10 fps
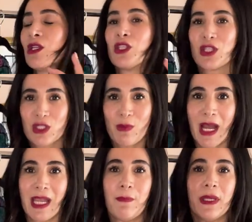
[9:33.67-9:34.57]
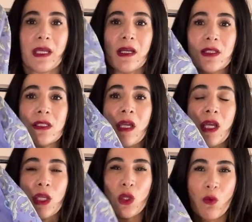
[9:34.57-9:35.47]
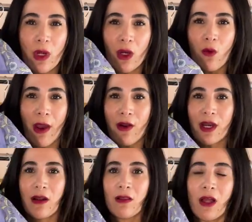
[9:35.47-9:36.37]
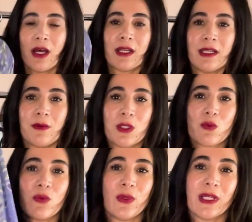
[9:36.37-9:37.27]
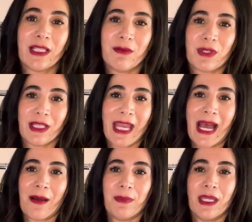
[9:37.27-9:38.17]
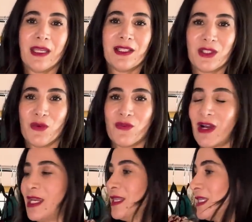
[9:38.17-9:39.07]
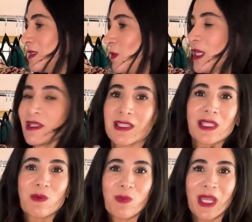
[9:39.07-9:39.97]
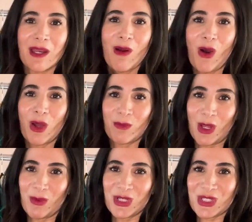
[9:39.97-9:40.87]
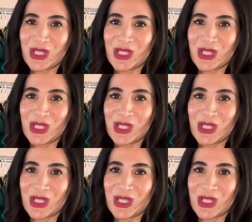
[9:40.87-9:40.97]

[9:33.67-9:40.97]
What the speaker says: just buy it because you will wear it a lot. And I was really, really happy to find this because it's been on my wish